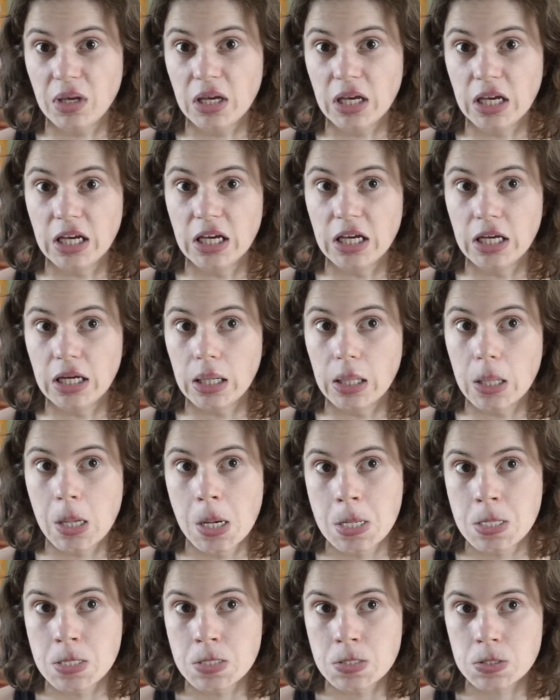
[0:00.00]
in
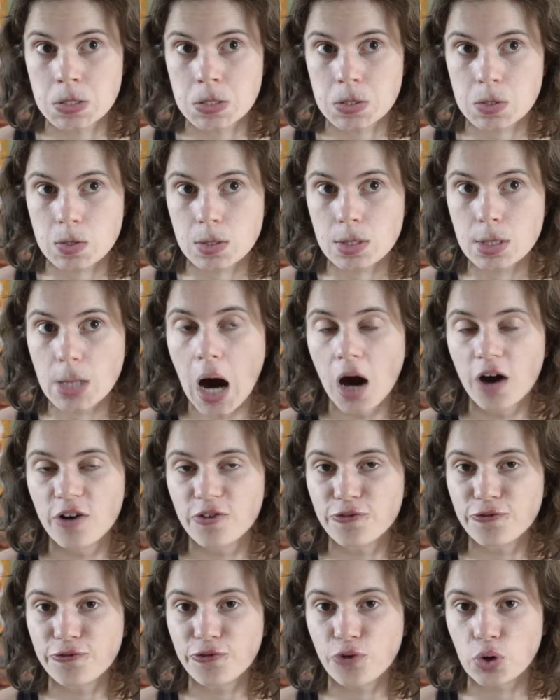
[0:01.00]

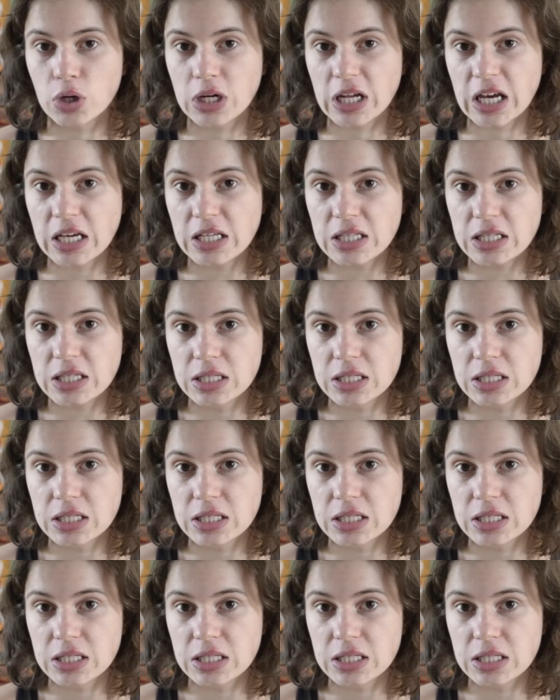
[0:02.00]
4 days.